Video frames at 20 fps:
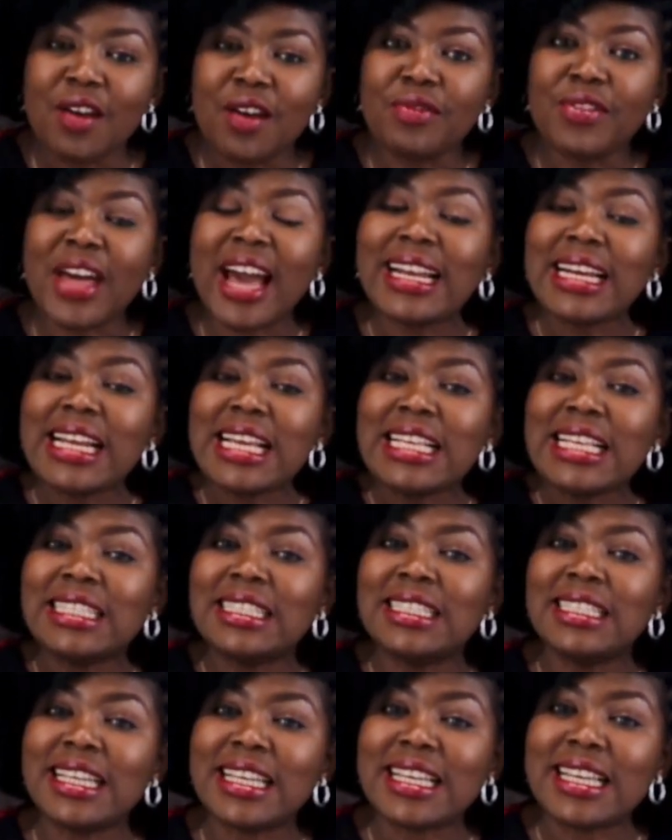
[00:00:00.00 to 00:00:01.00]
That
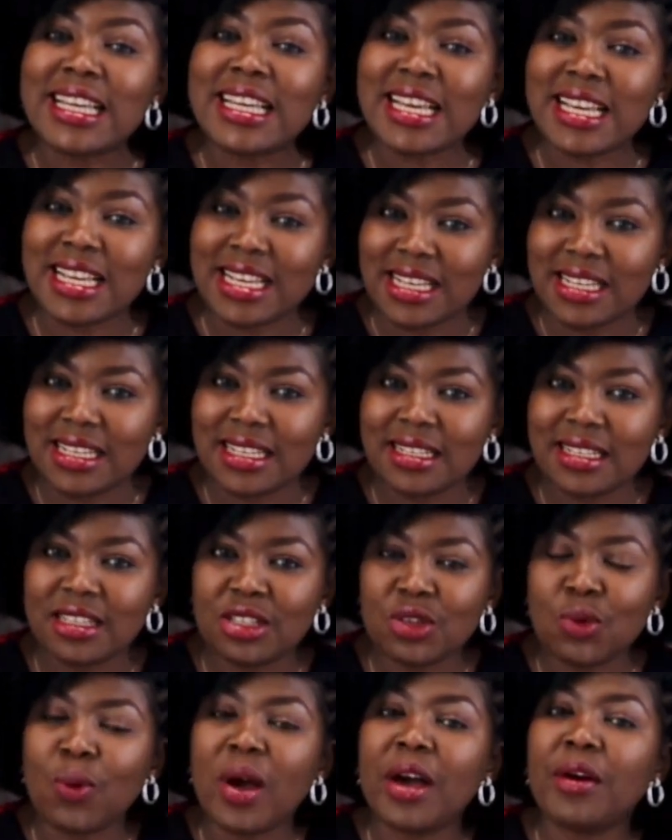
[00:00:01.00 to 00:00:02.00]
is the key
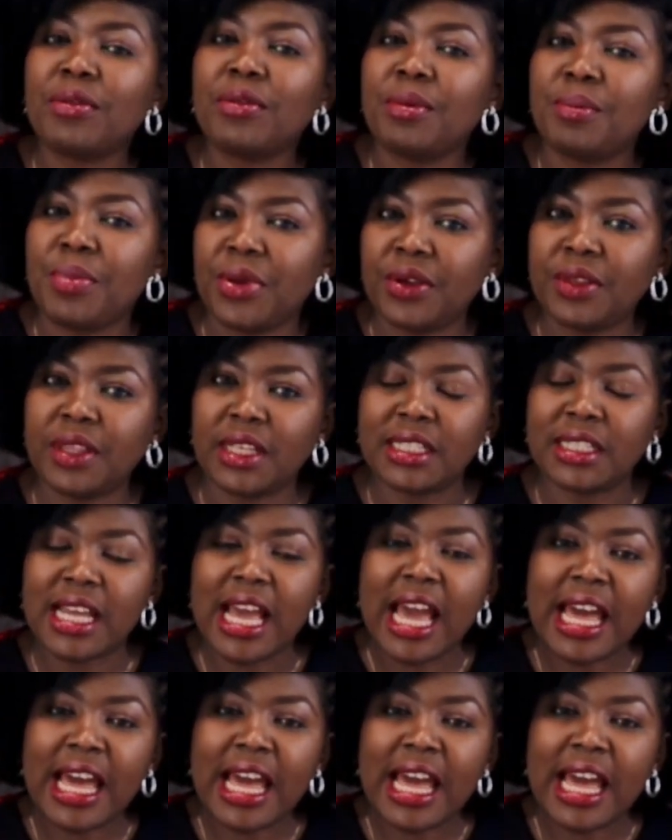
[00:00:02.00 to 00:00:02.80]
to wealth building.